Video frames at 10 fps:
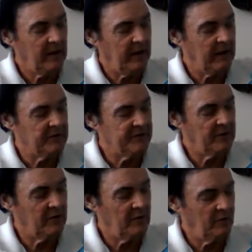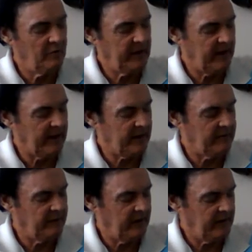And so we have
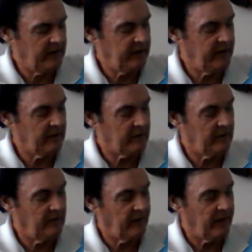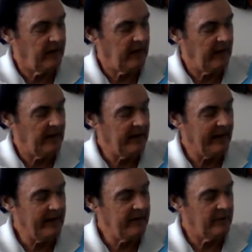here an
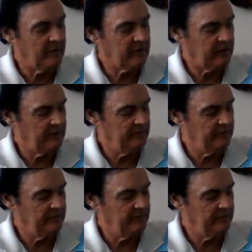A note,